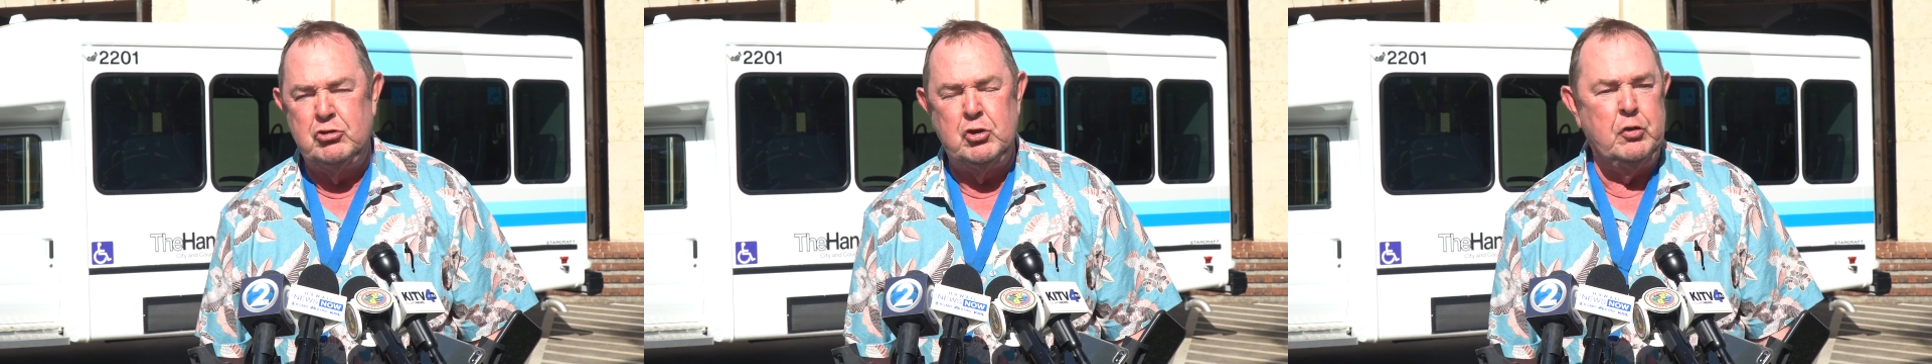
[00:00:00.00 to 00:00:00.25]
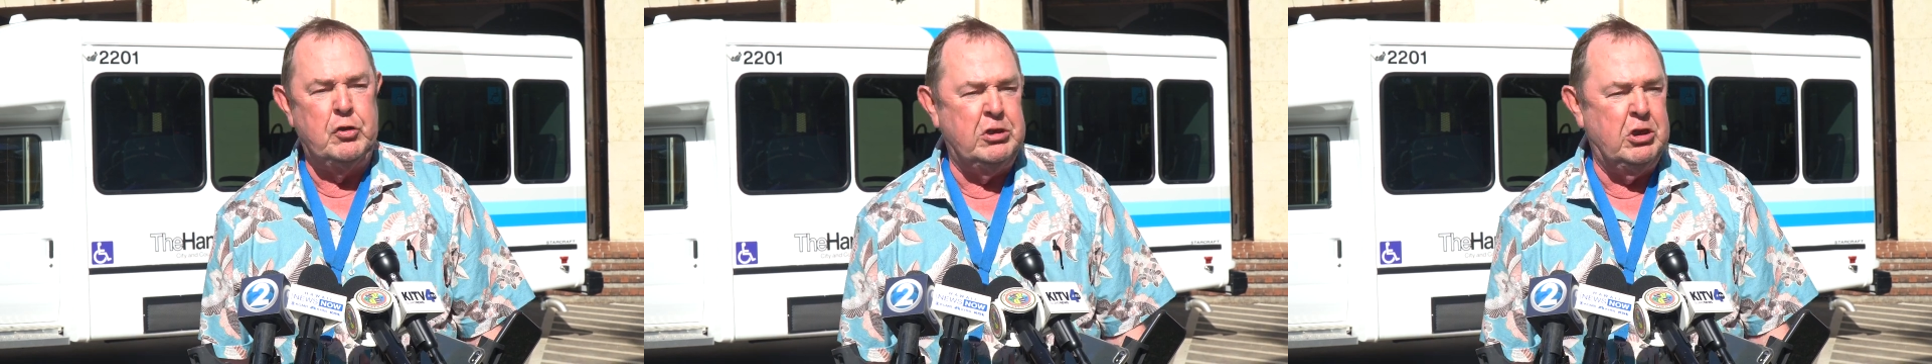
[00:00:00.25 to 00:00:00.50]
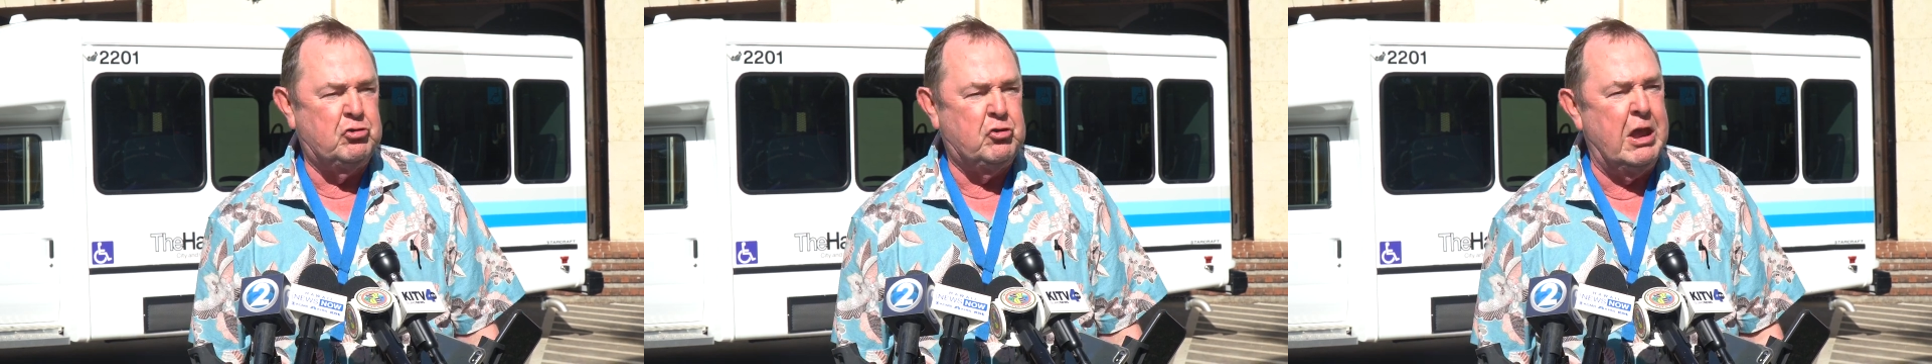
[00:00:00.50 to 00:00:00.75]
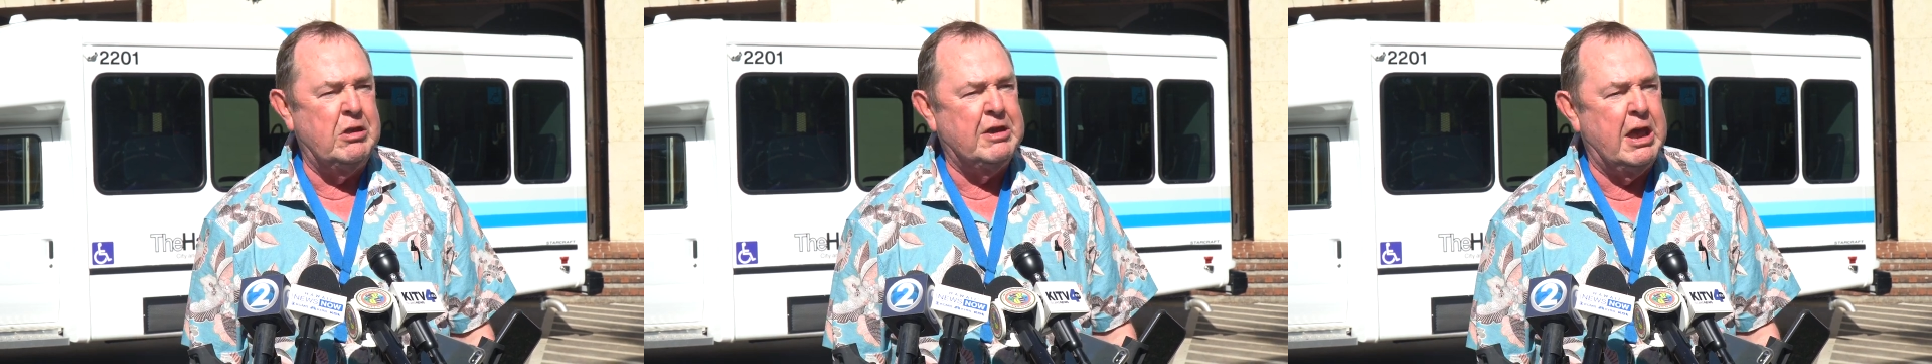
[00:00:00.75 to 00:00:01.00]
sure that this
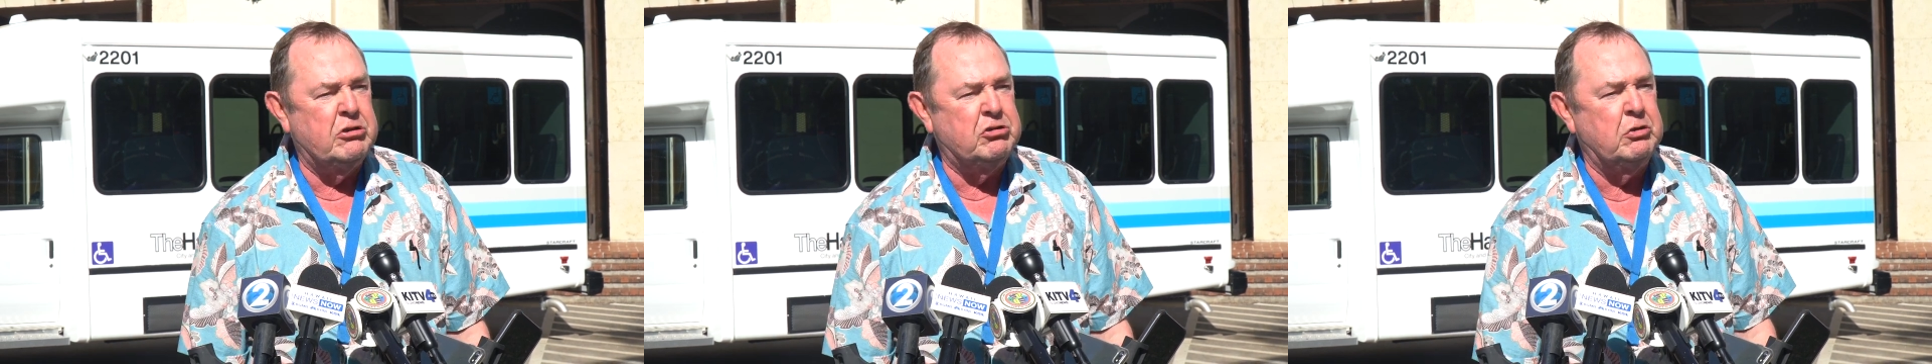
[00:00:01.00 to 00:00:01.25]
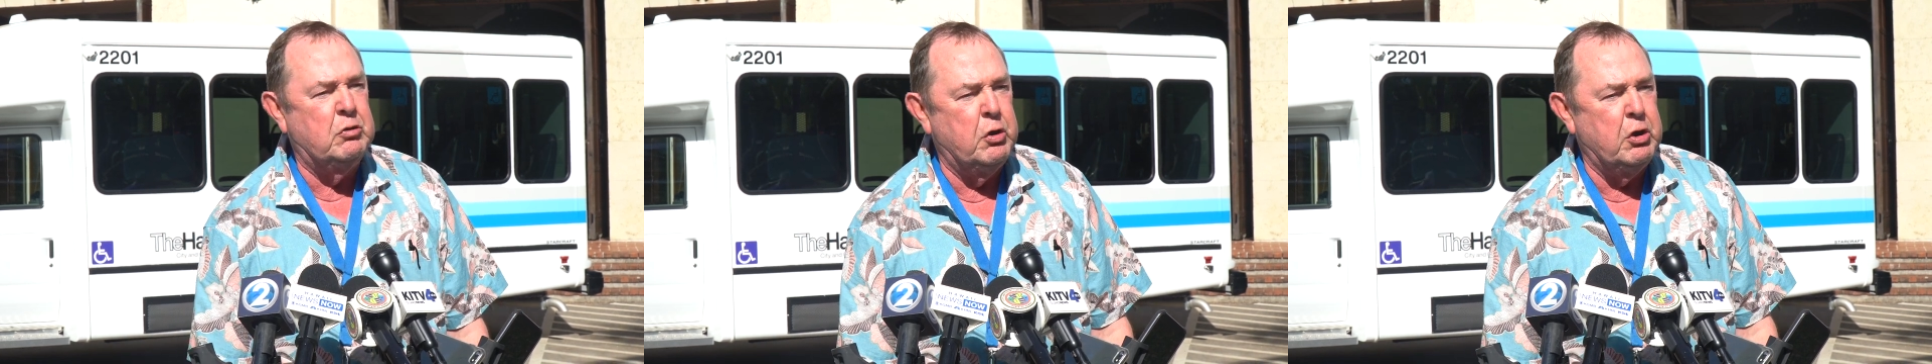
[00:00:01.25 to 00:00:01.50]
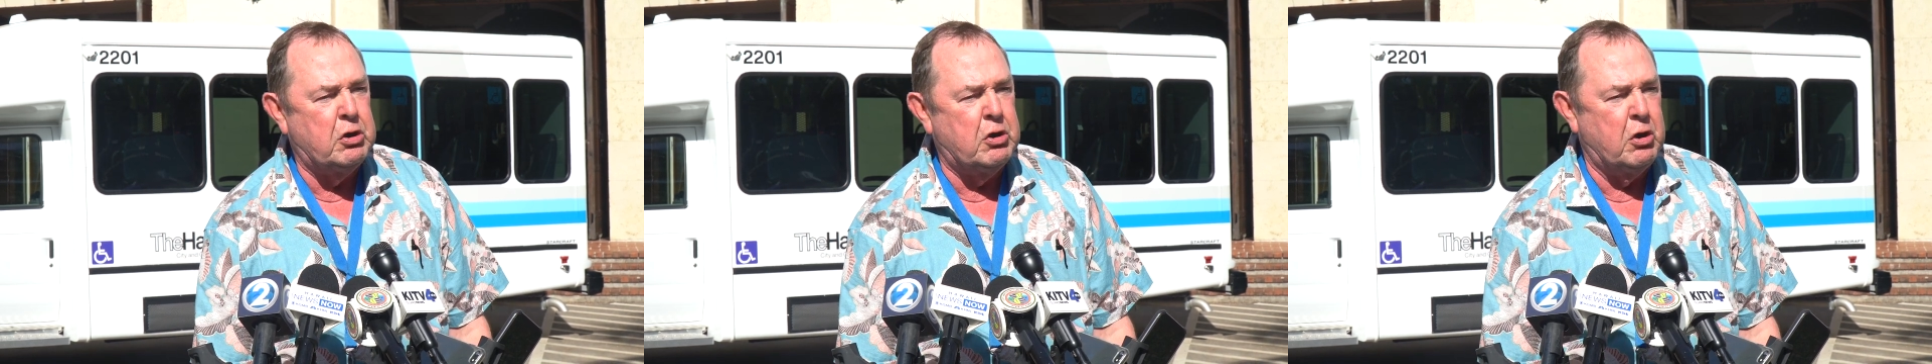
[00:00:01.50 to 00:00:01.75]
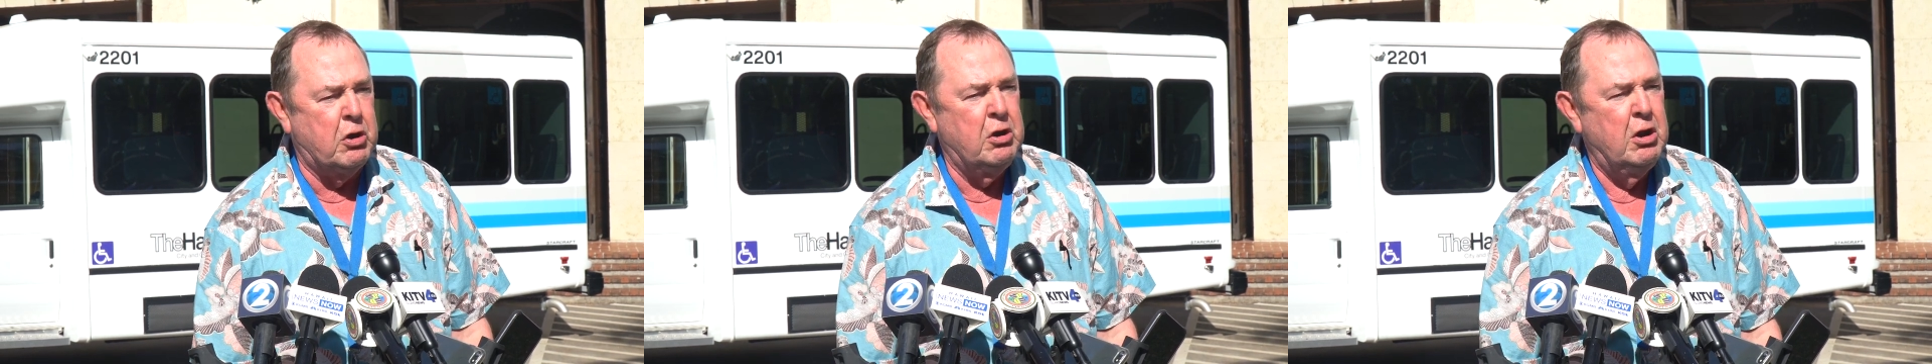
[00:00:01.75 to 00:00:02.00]
transaction could
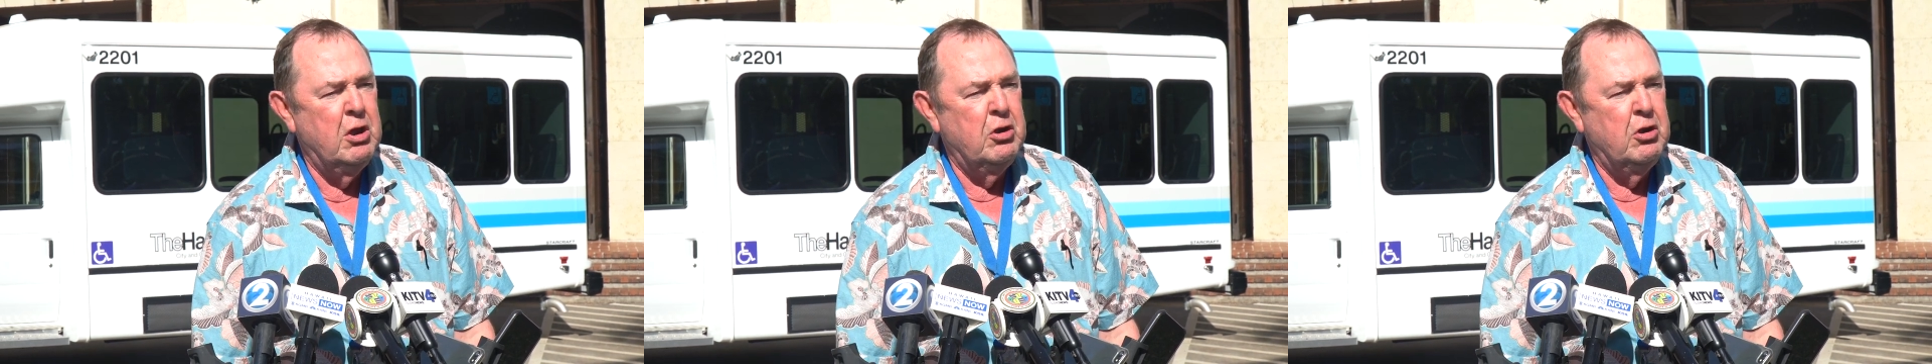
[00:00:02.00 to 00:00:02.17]
occur